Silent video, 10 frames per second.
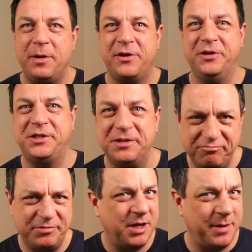because
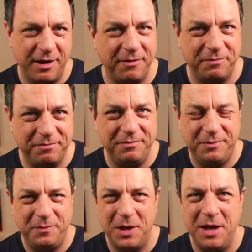somehow
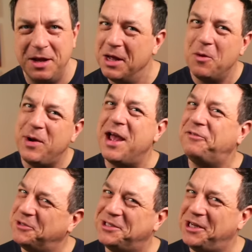we
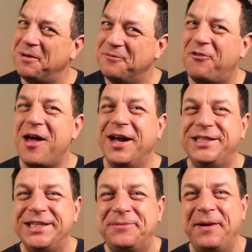have to assume
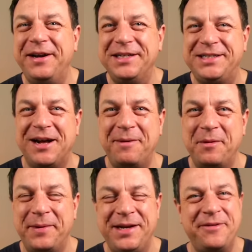flies experience time
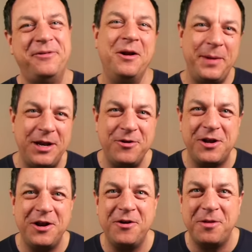a bit different. I mean, who
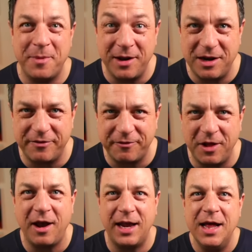can know the mind of a
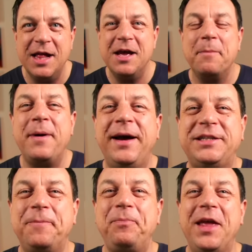fly?
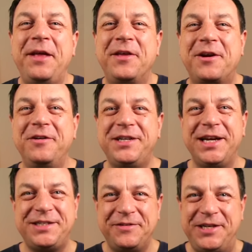But in the
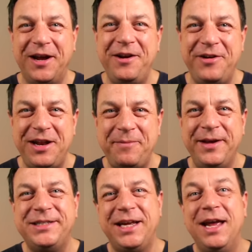context of sight reading
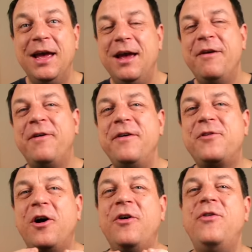music, if I've
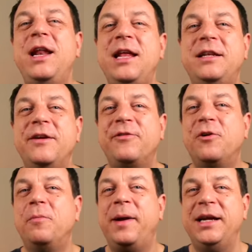got a really
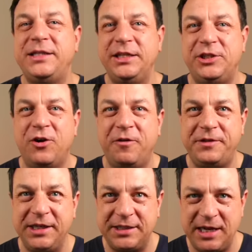difficult passage of
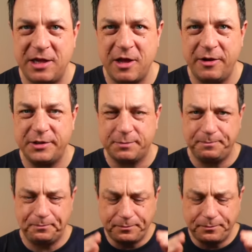16th notes,